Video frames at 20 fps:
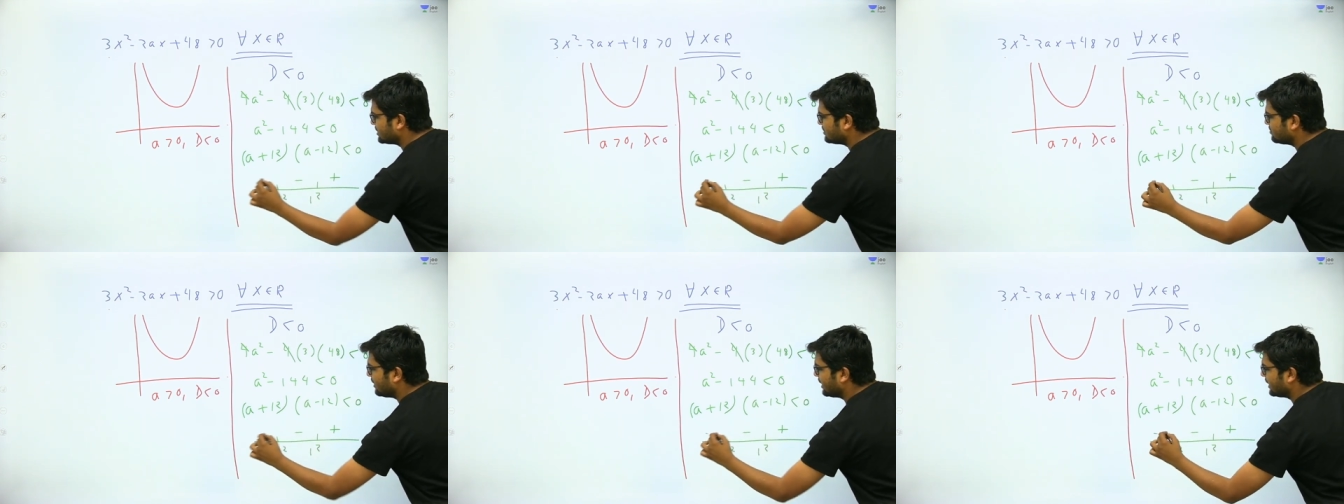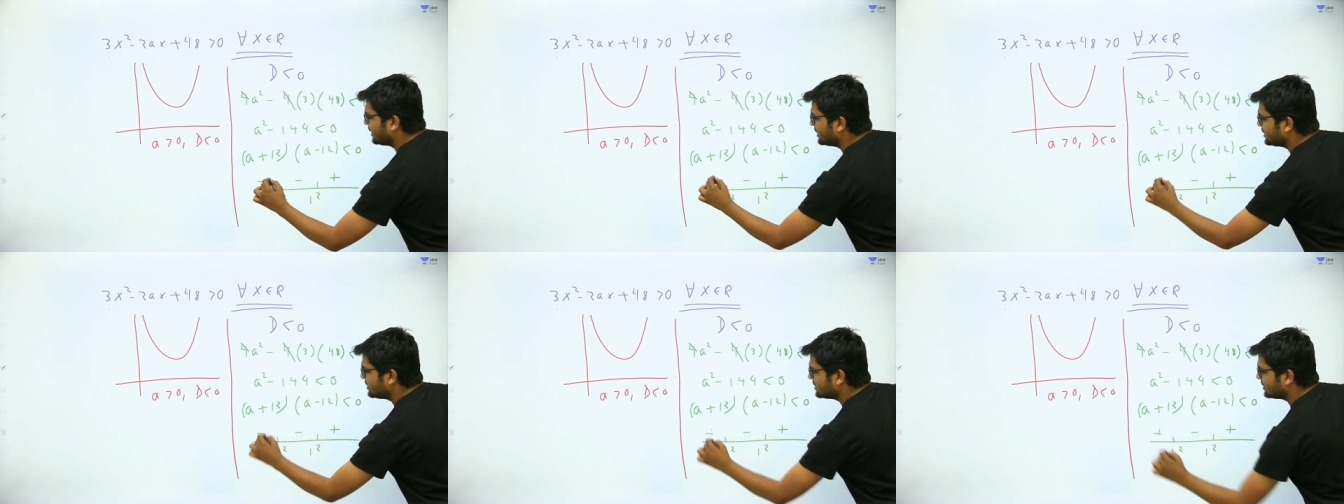plus
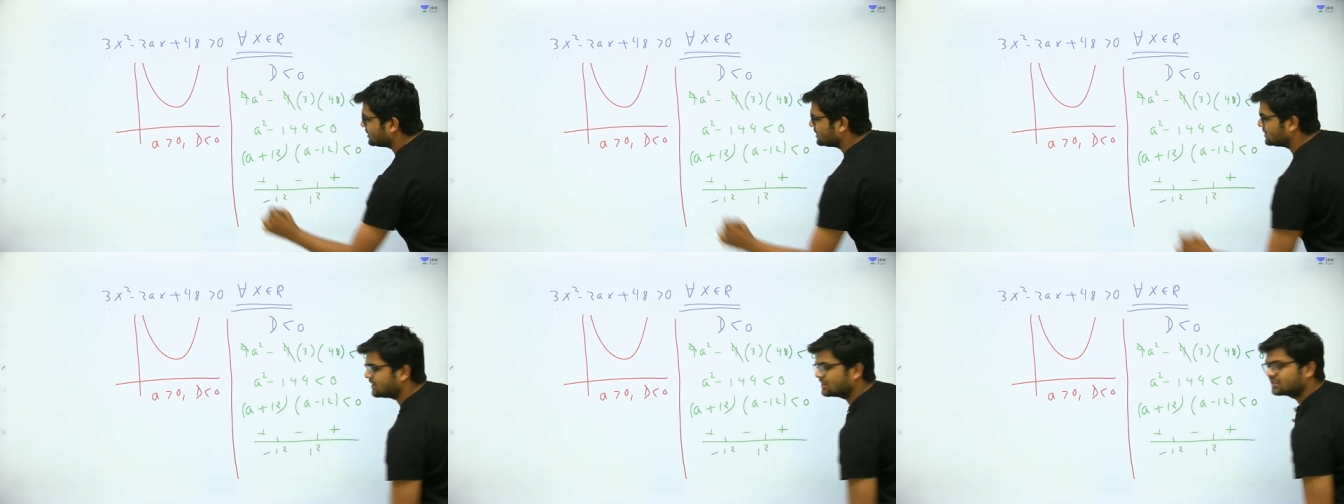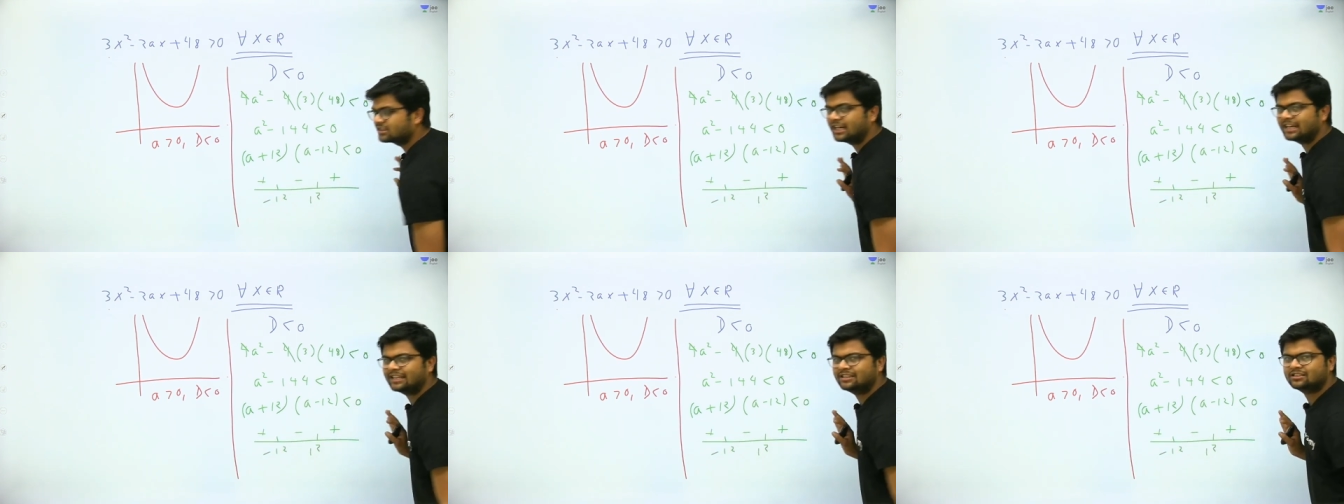minus is
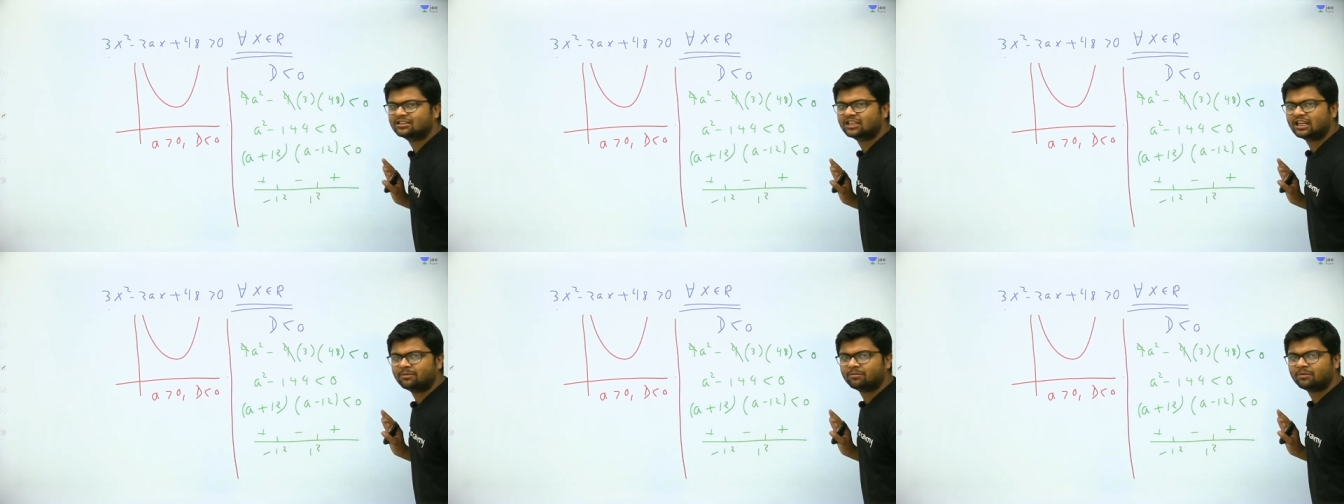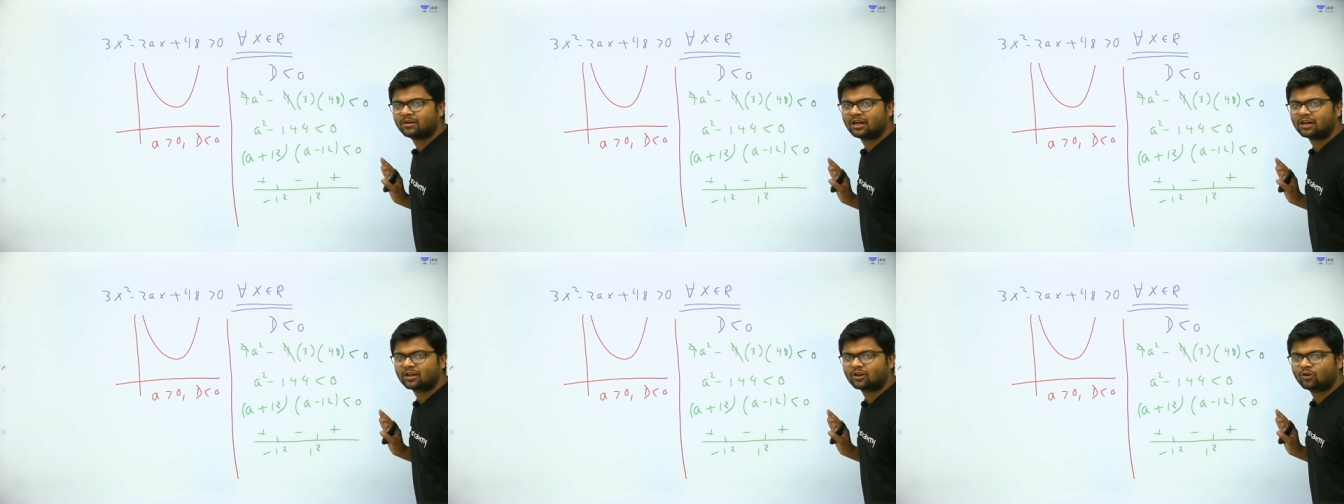the sign
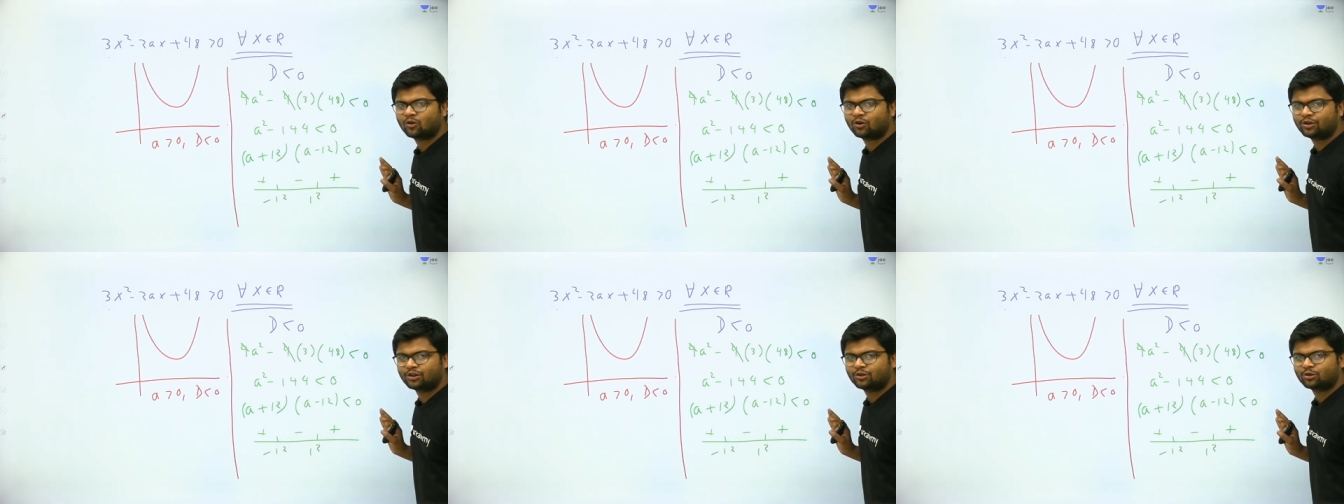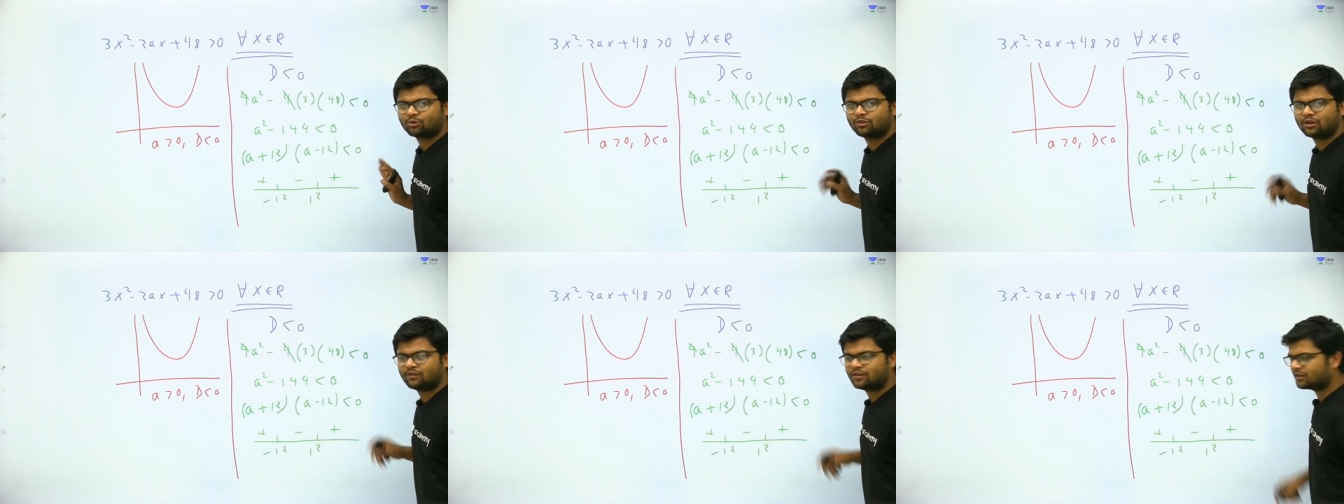scheme
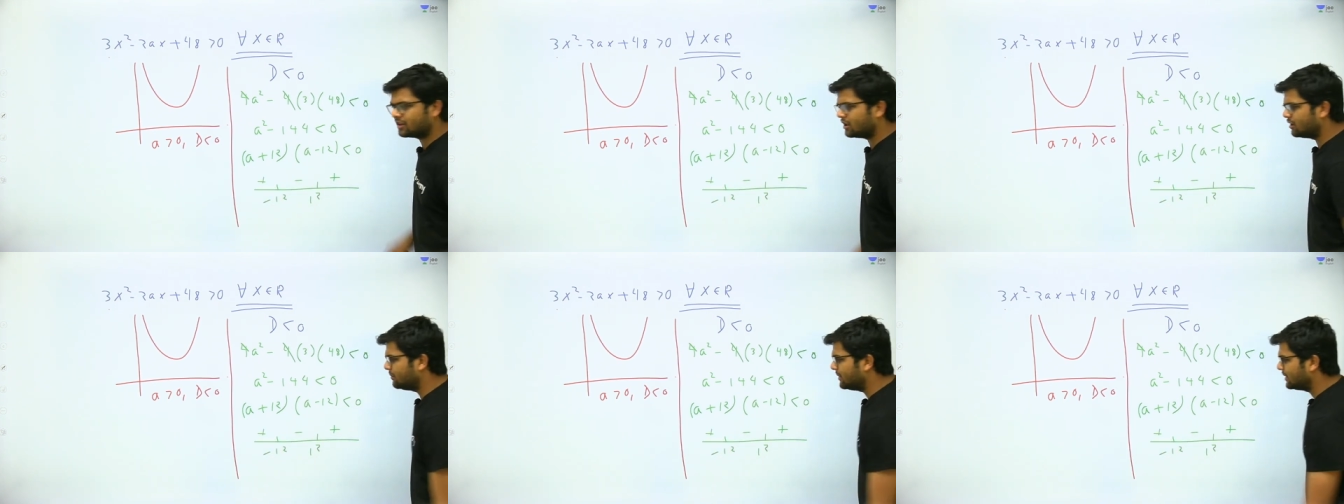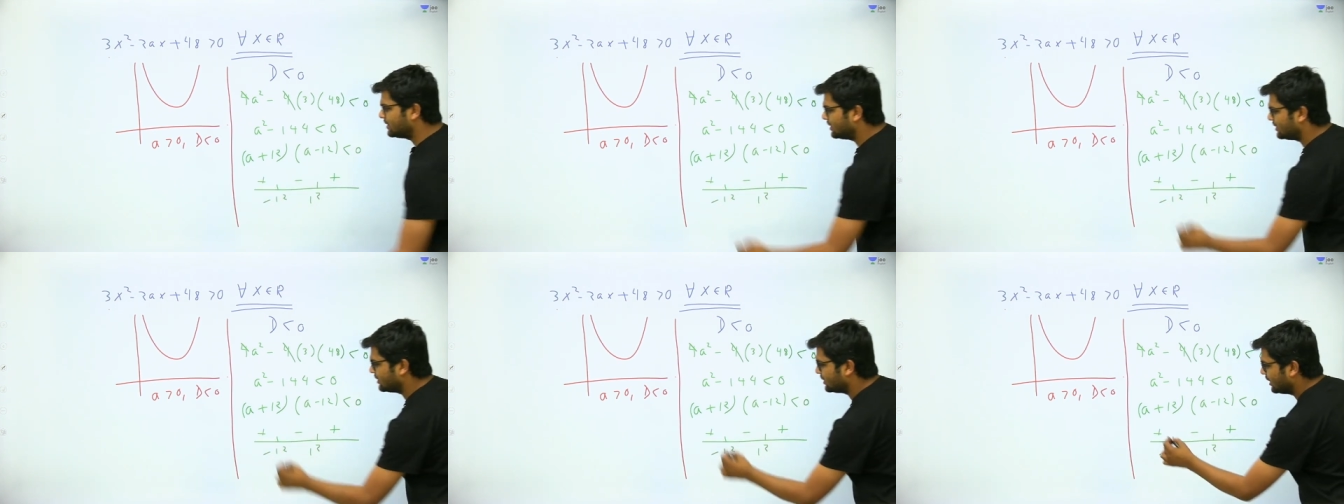according to Weber
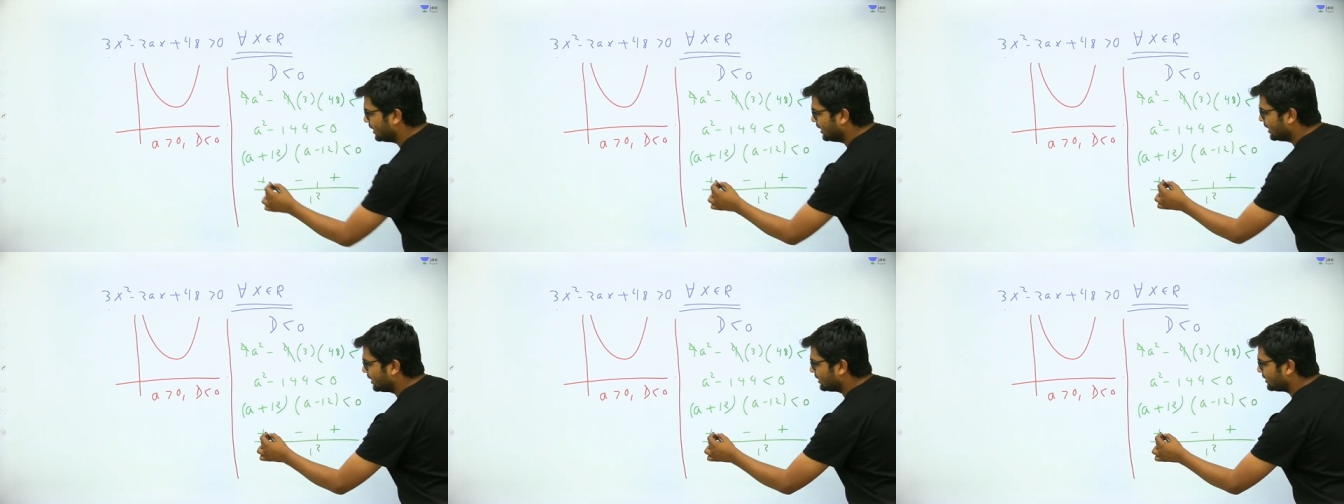method.